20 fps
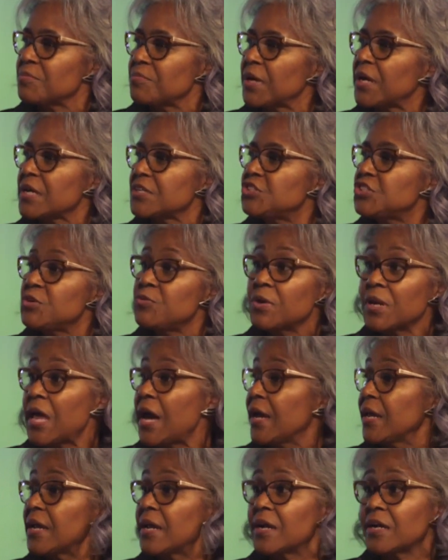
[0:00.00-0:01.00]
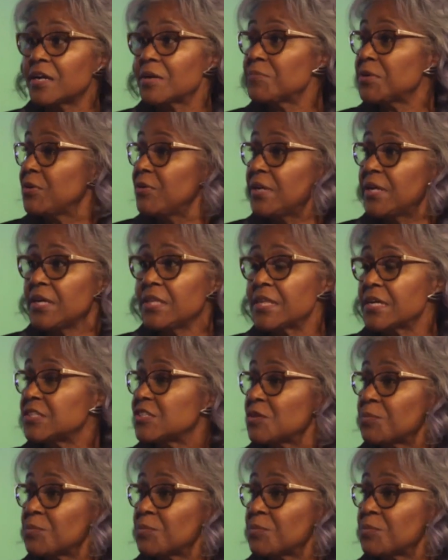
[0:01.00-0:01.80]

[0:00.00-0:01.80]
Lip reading: because she relied on a community that